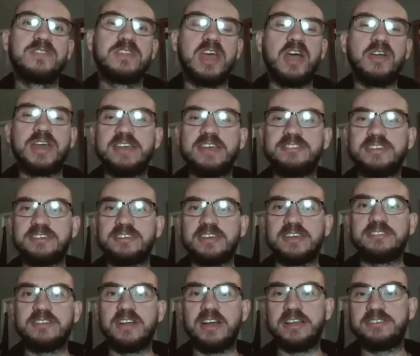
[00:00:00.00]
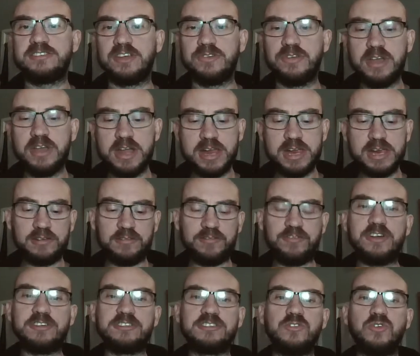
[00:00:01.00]
Okay, so let's get started. So
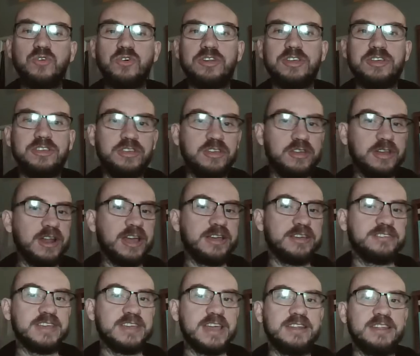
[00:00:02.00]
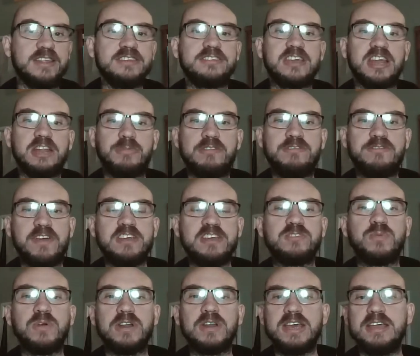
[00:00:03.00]
first of all, like I said, these are going to be
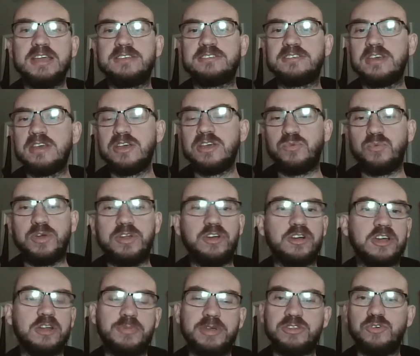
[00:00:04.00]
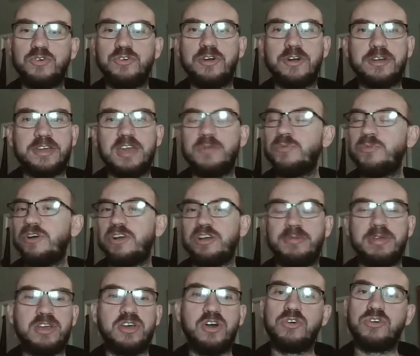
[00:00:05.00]
Facebook leads. We're not going to be door knocking. We're not going
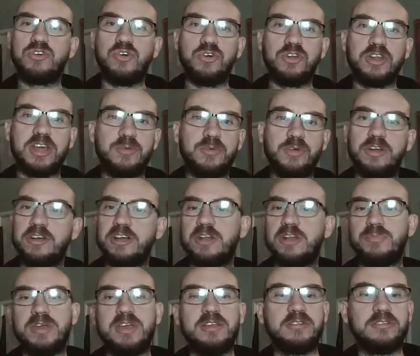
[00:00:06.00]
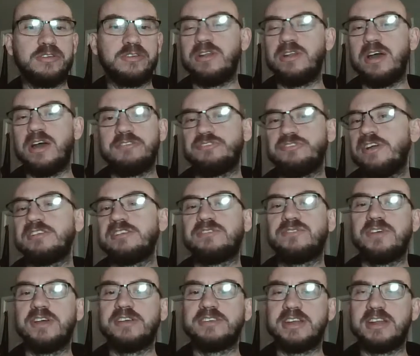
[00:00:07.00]
to be cold calling. We're not going to be doing live
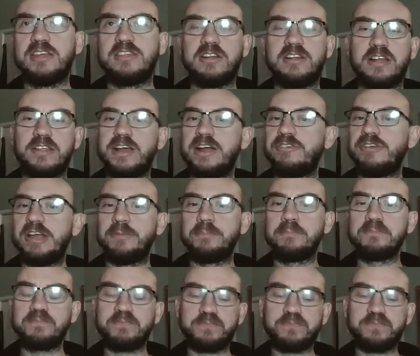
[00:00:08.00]
transfers, anything like that, right?